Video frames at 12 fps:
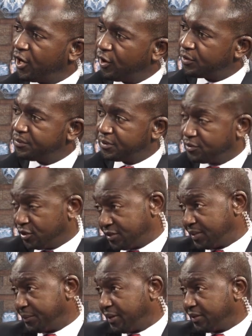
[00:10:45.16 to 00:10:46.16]
economy
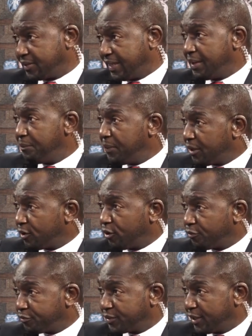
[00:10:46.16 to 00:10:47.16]
just about in the middle
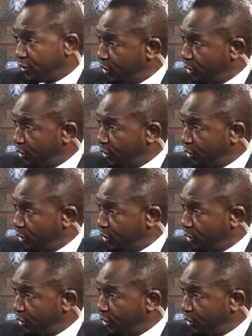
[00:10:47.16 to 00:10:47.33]
of the